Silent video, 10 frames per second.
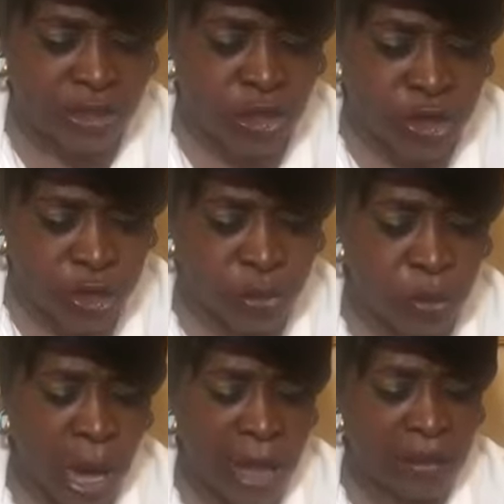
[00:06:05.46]
the
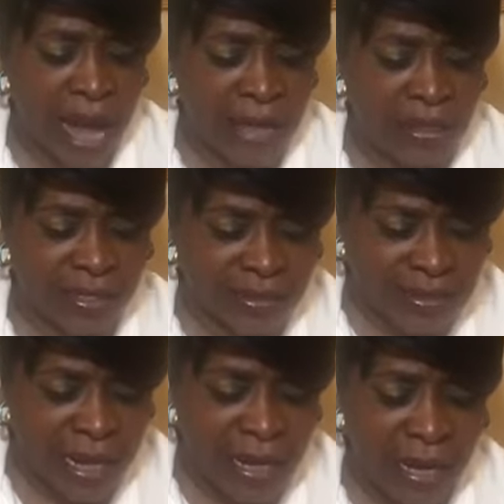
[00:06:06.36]
dew that
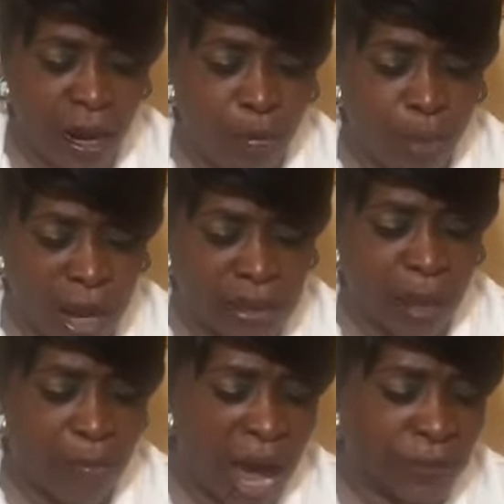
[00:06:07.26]
descended upon
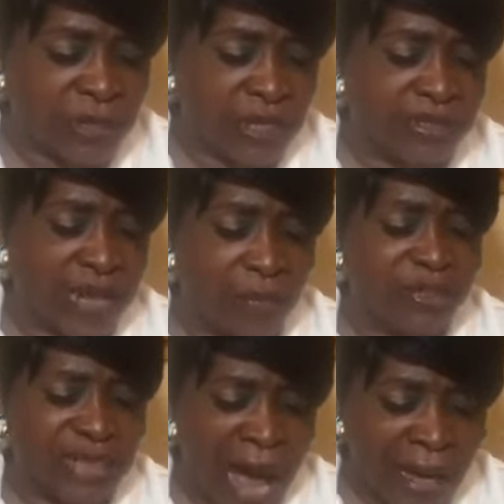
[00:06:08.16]
the mountains
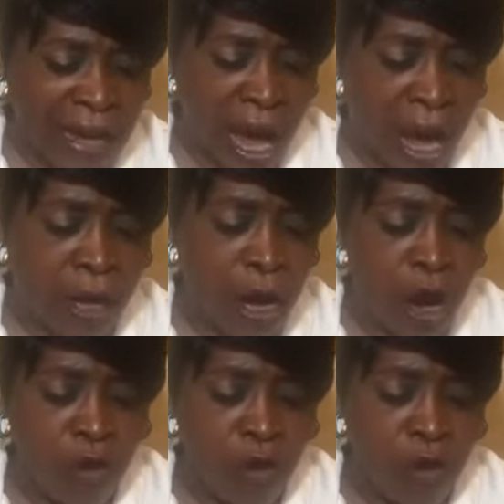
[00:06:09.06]
of Zion.